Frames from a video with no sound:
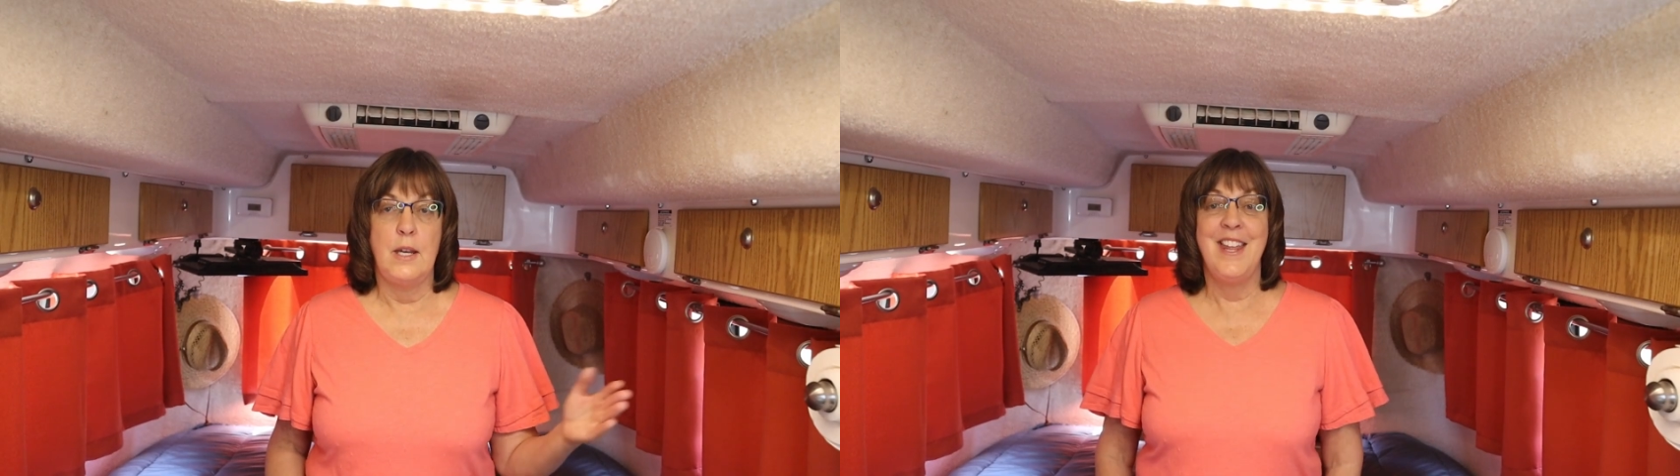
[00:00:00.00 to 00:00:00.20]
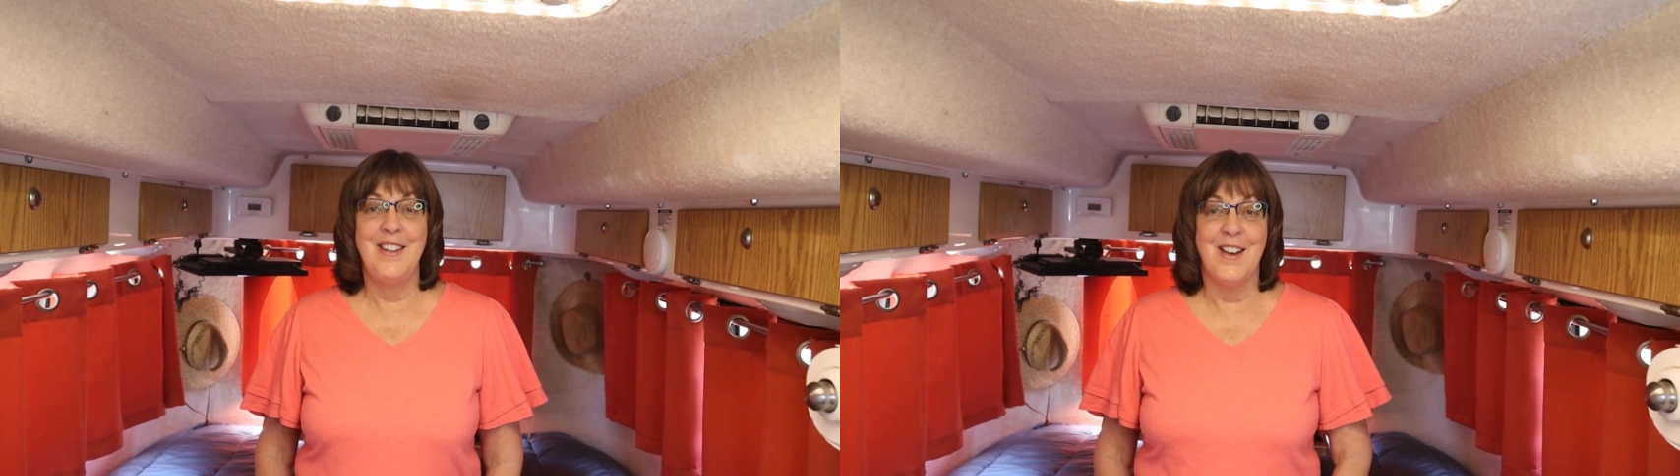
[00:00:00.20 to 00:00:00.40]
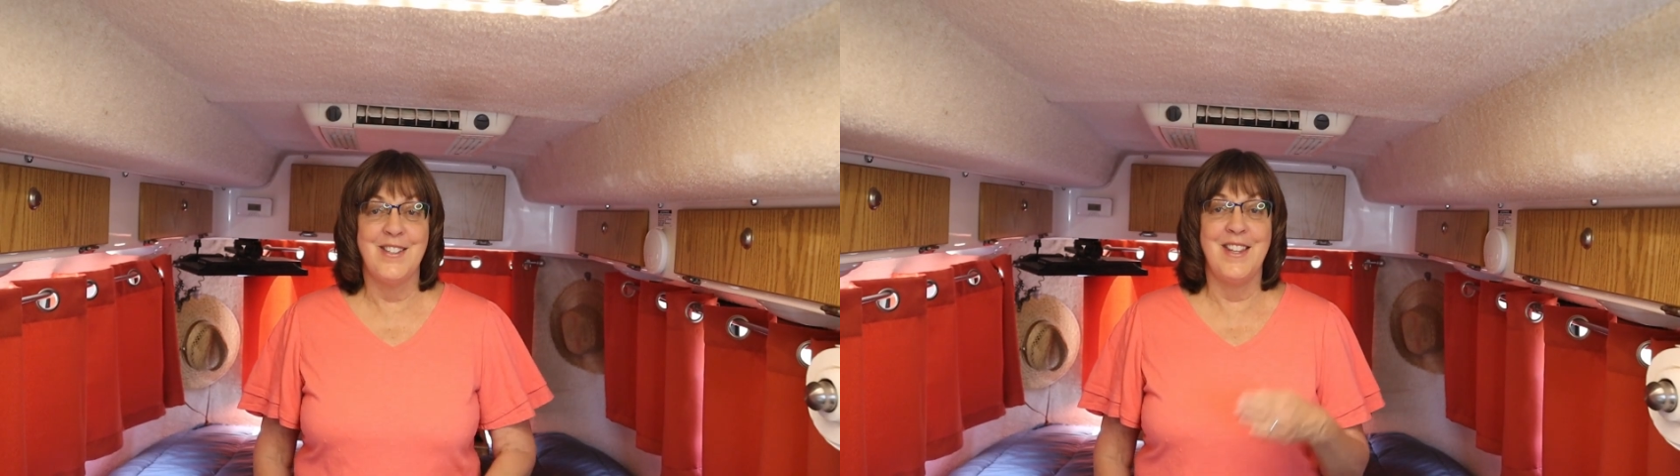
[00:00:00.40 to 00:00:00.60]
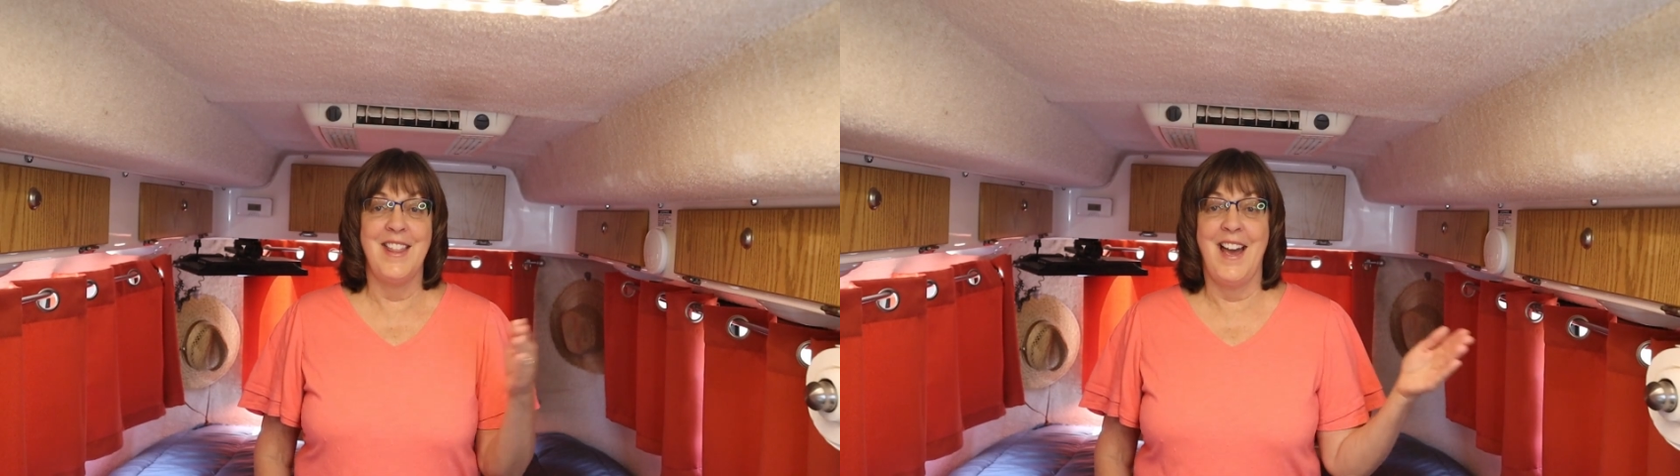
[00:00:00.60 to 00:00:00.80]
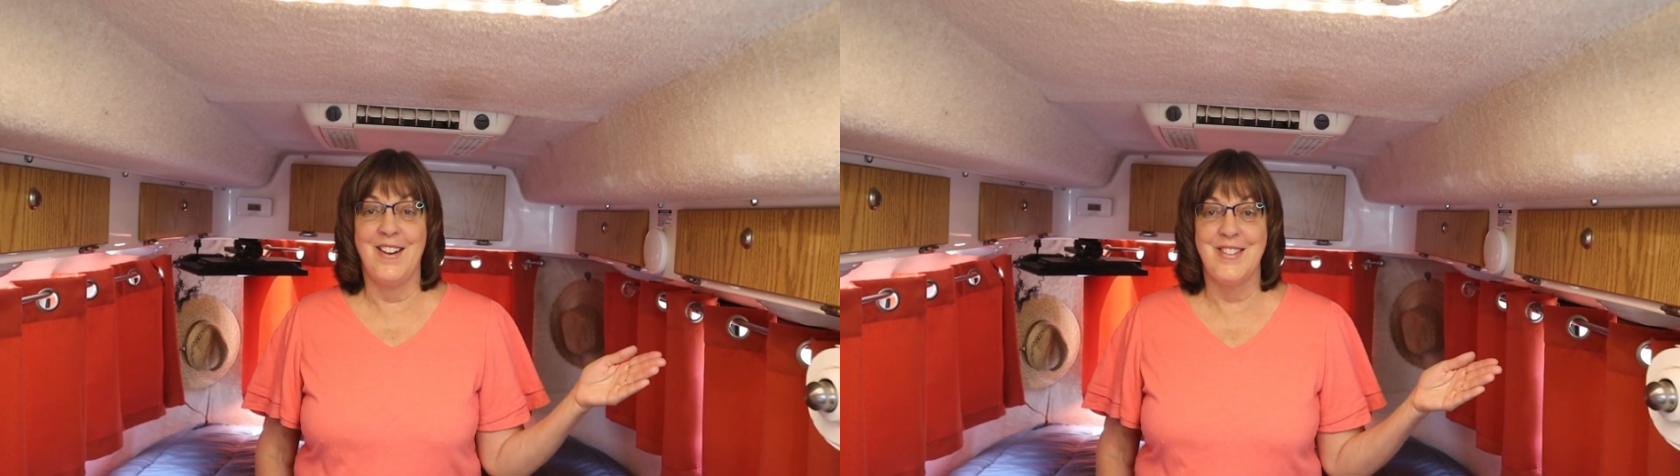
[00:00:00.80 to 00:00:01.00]
and not to
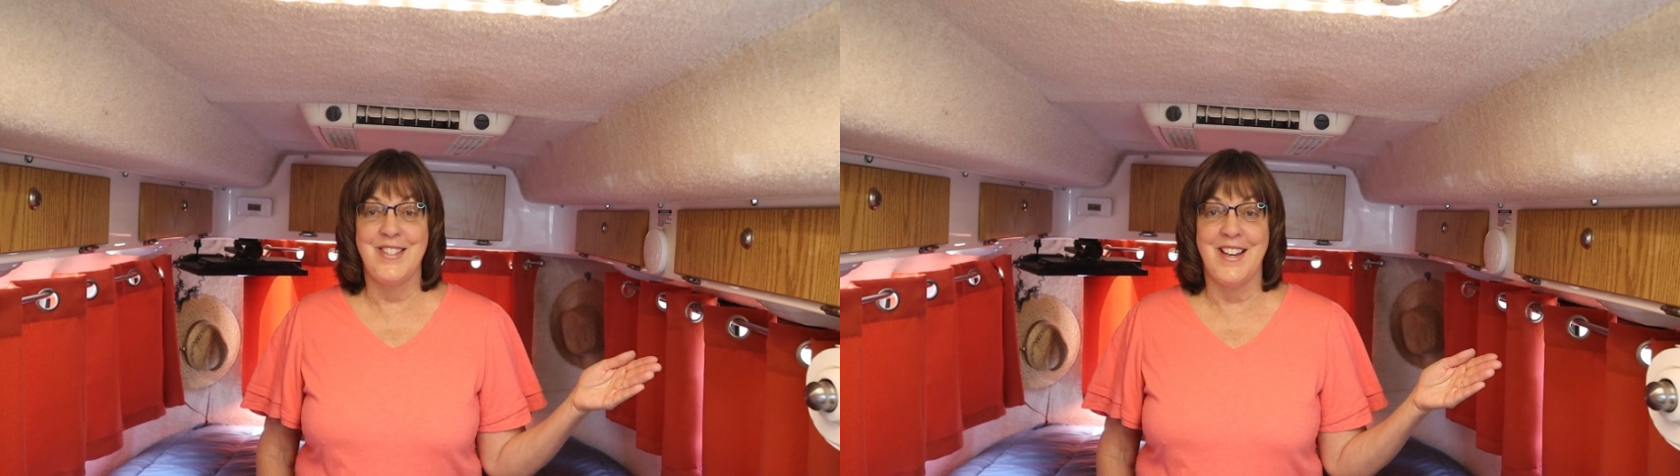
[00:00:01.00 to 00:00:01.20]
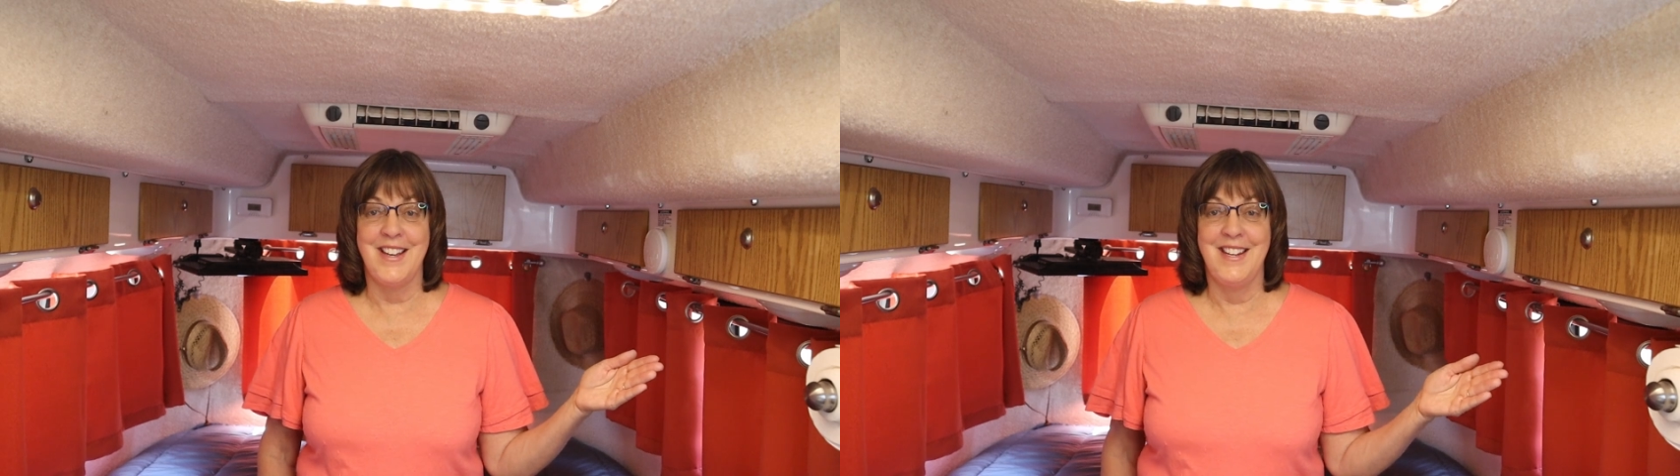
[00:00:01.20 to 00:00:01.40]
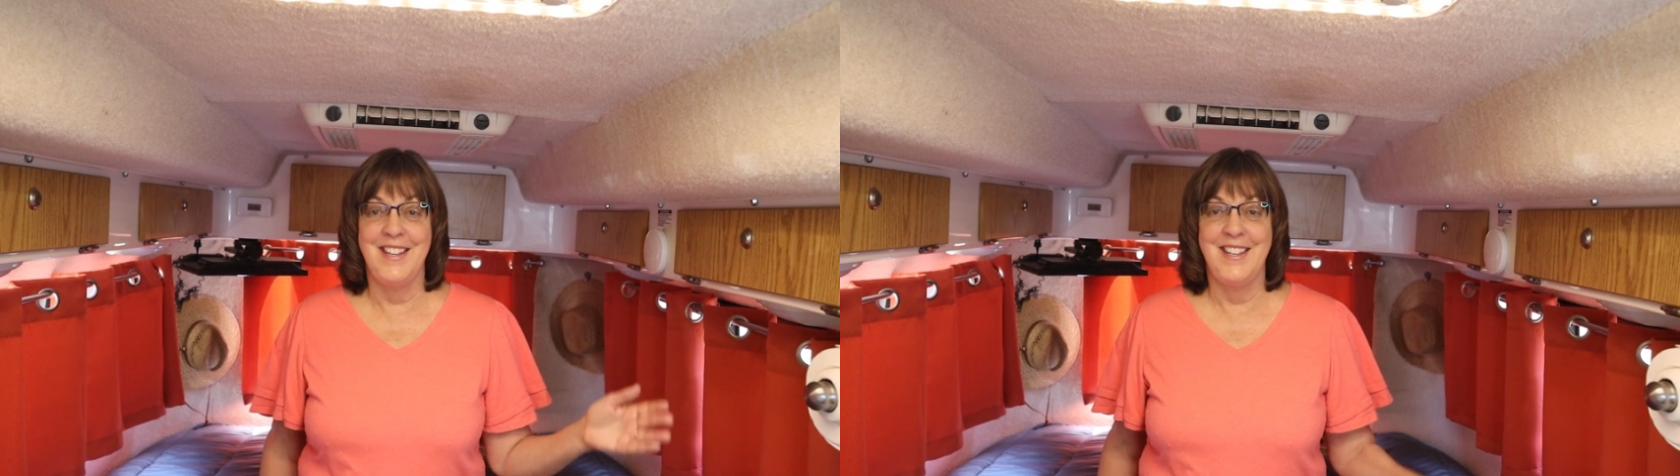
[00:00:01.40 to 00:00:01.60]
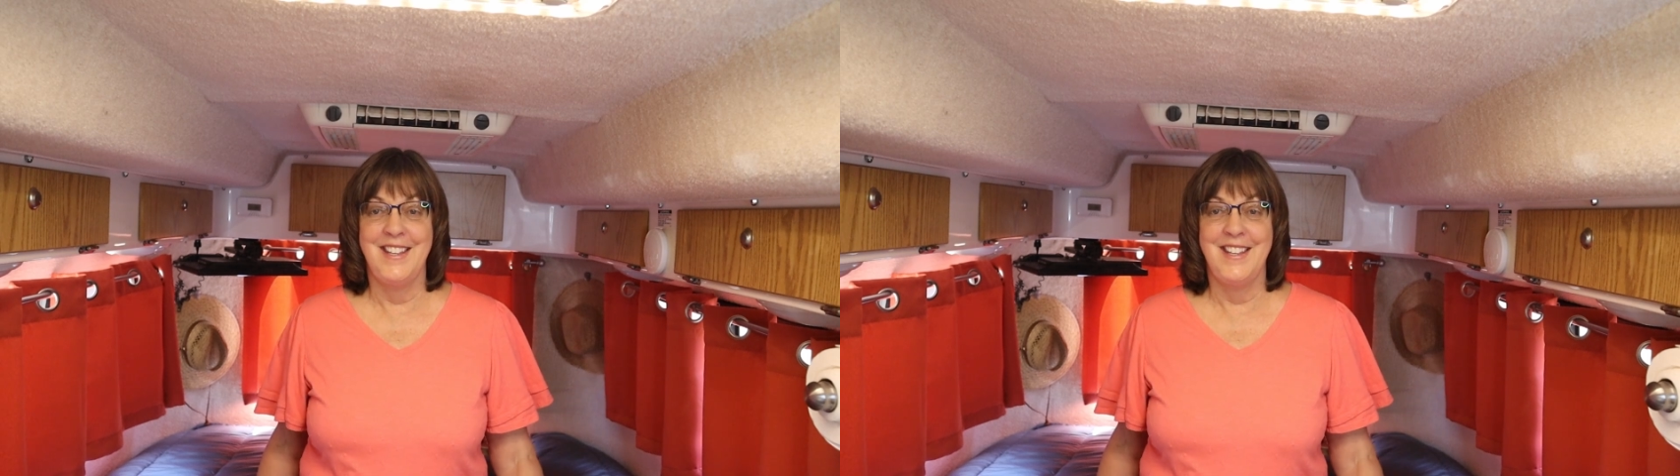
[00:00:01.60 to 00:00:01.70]
the outside.